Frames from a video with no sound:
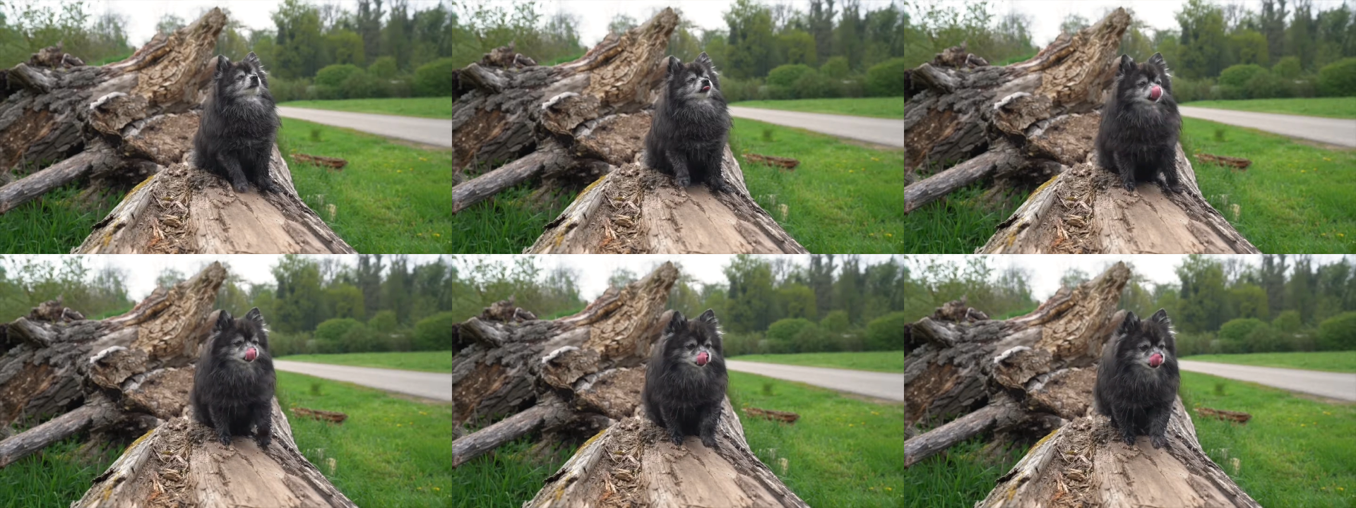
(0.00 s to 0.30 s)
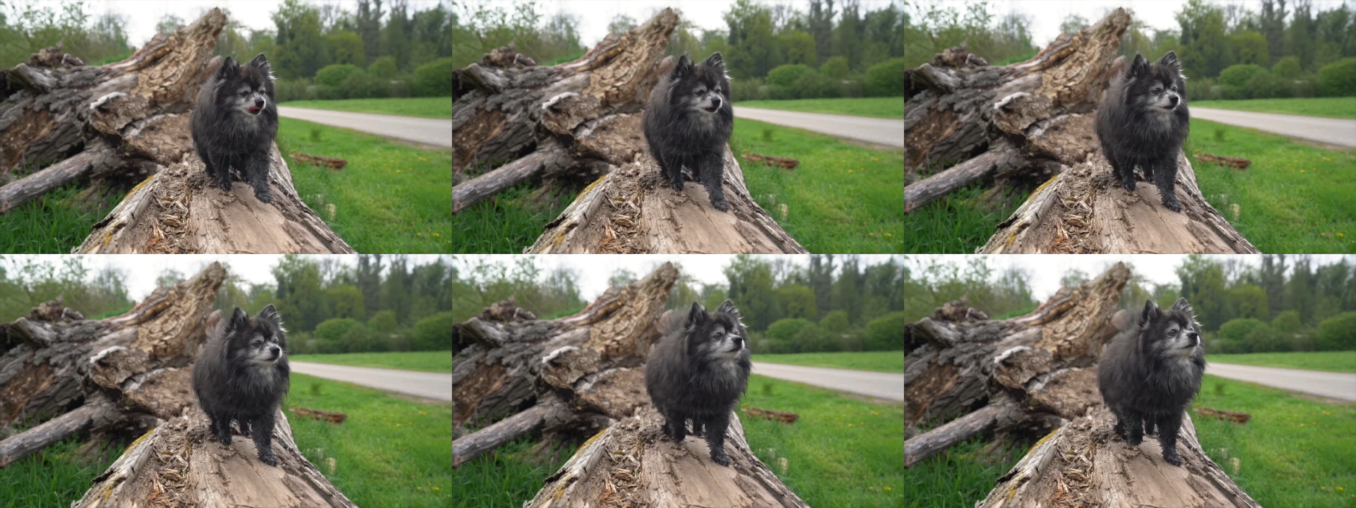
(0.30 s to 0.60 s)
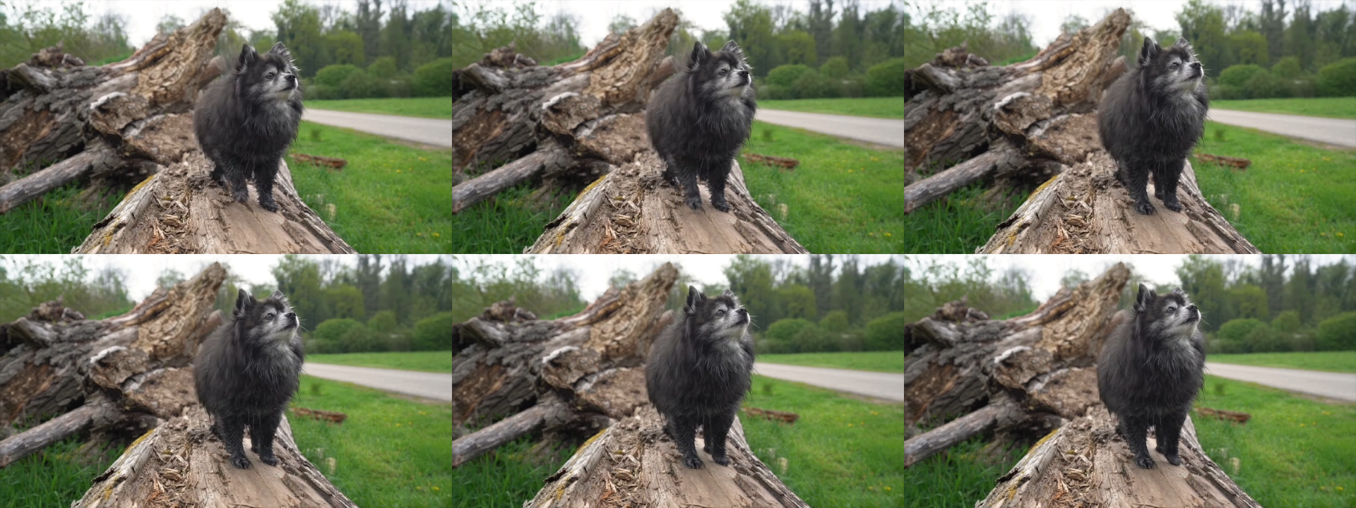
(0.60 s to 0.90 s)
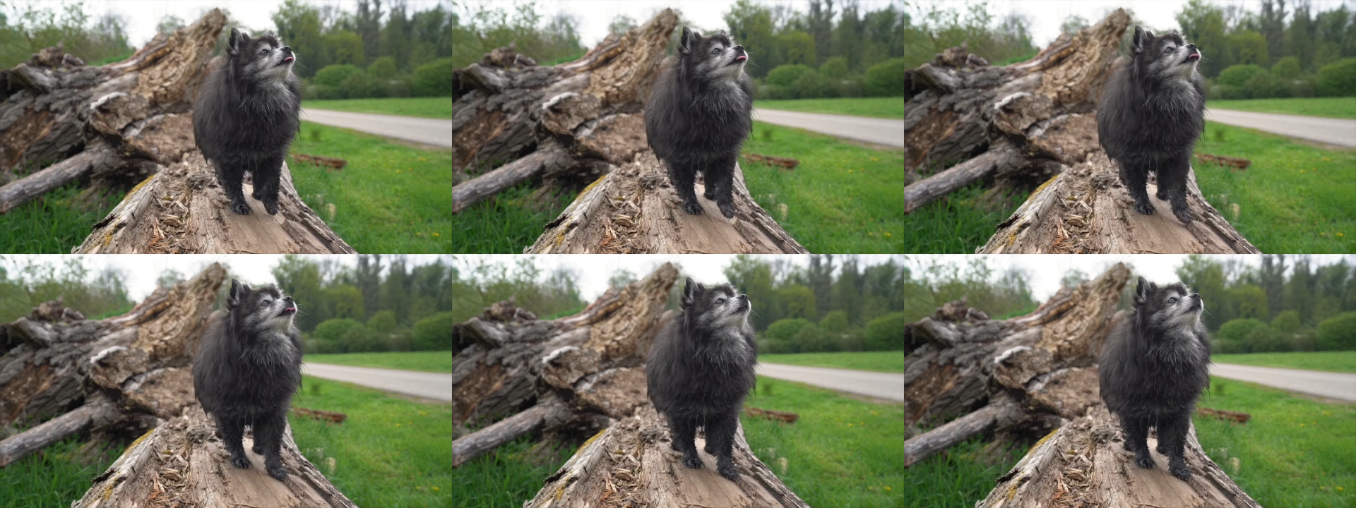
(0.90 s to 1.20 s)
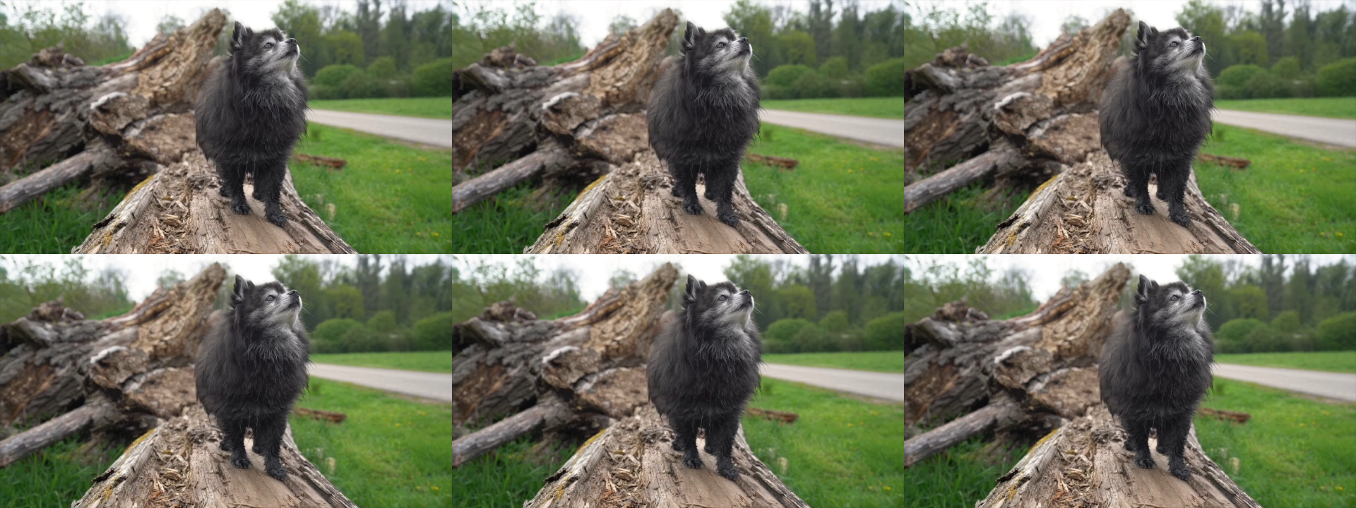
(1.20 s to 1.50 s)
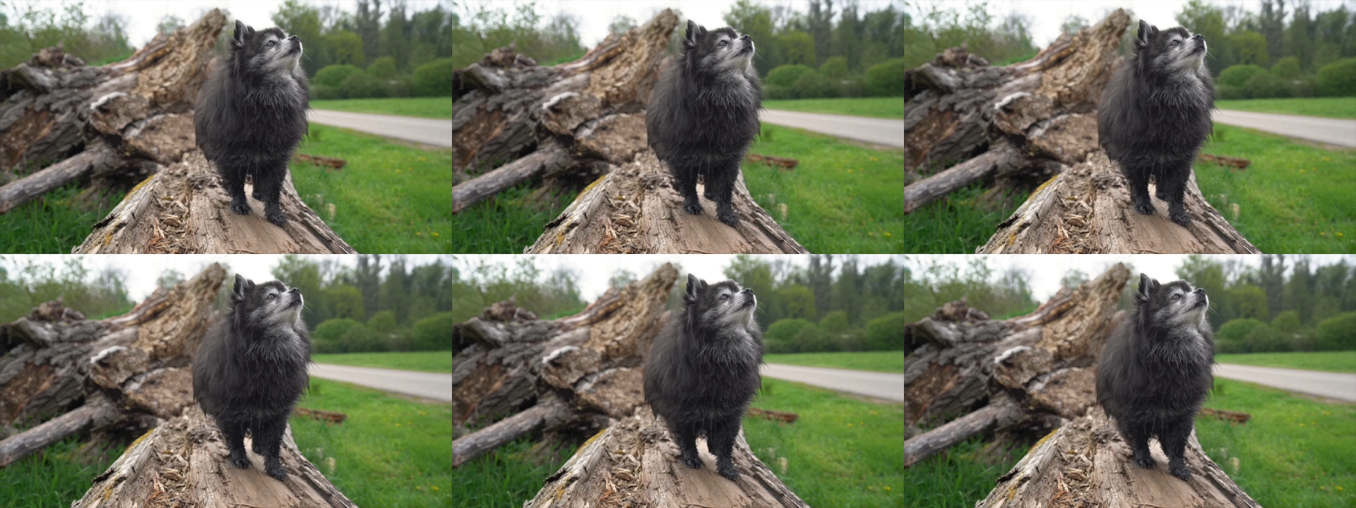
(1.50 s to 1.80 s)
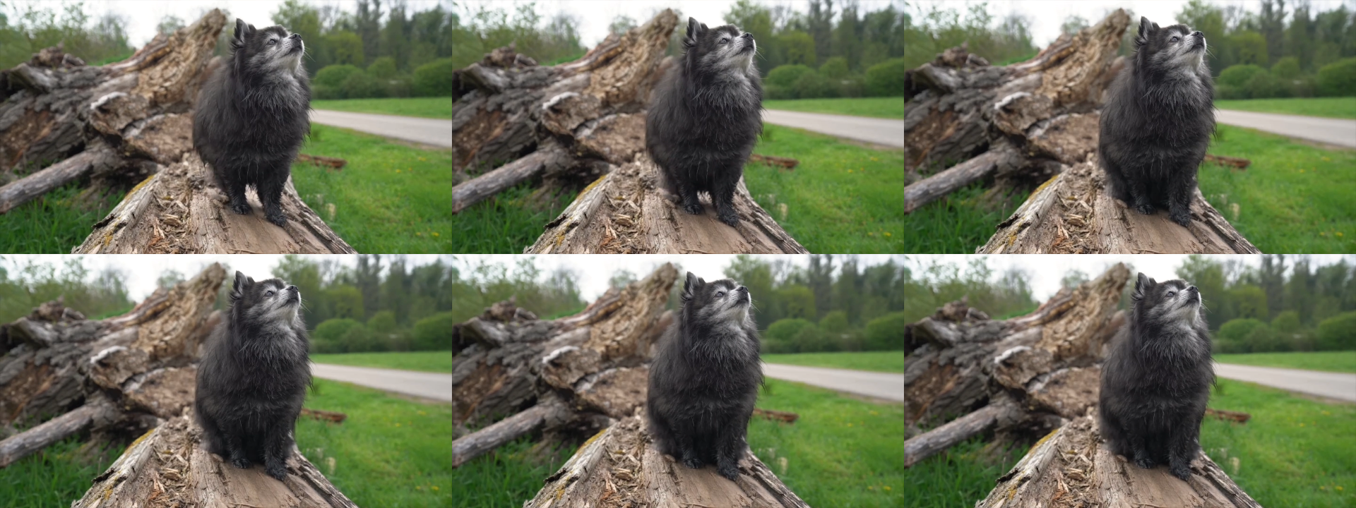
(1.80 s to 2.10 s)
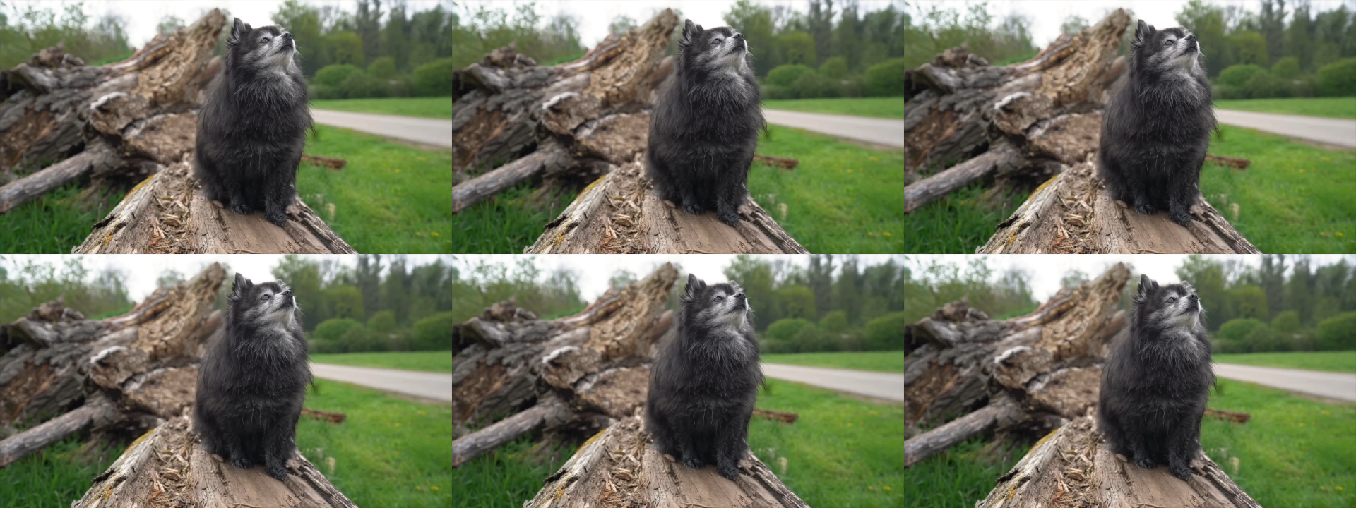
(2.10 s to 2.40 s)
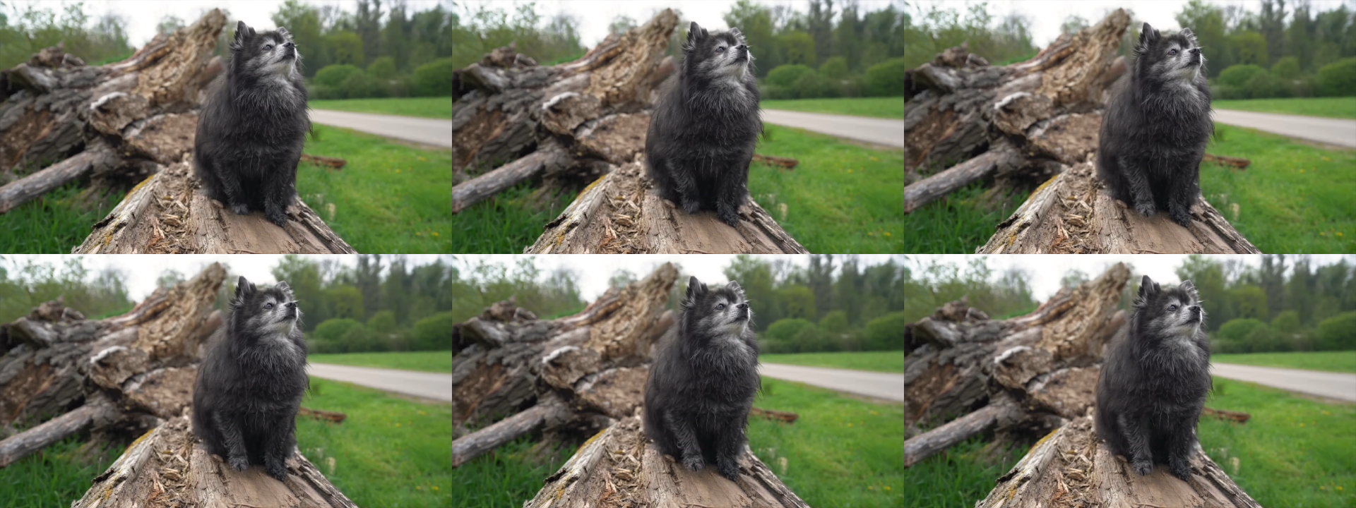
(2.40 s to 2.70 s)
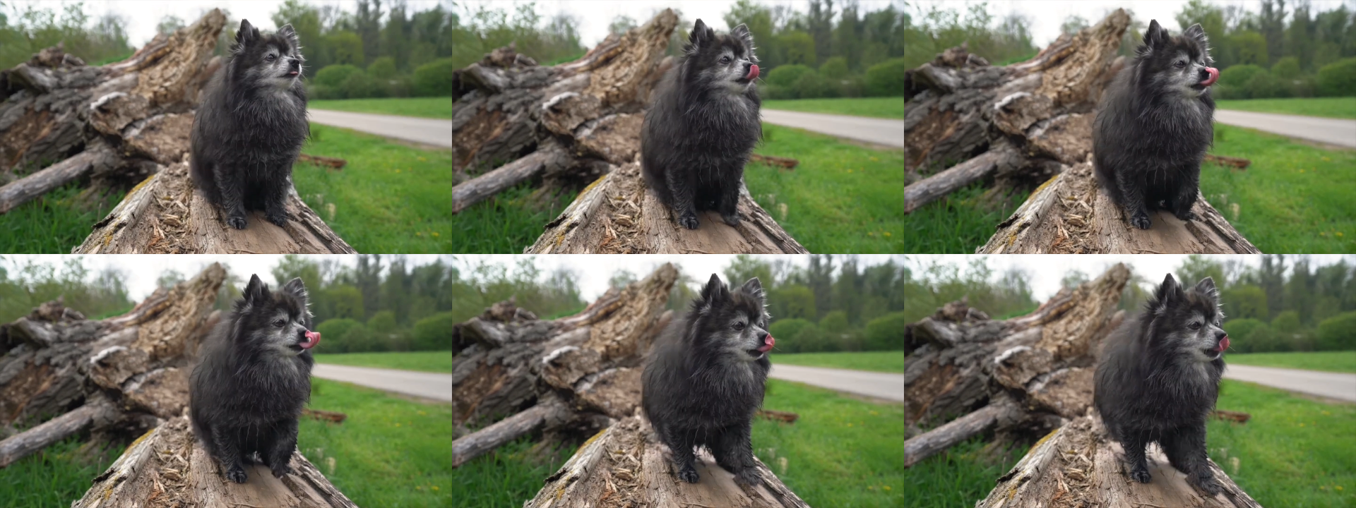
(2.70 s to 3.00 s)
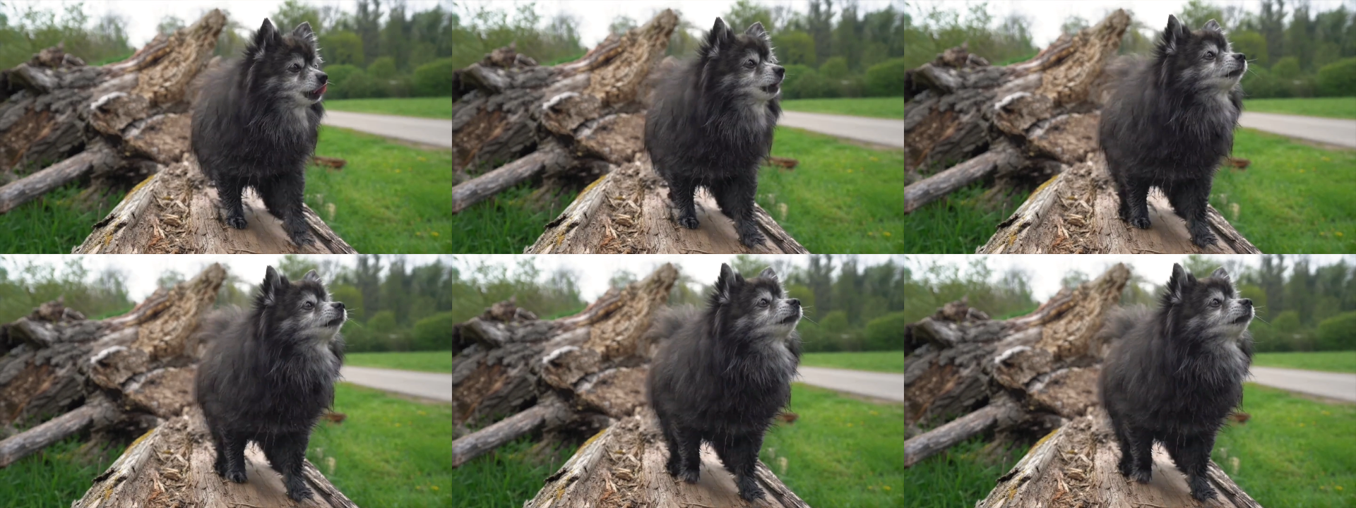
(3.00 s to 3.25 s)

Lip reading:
No face is visible, so there are no lips to read.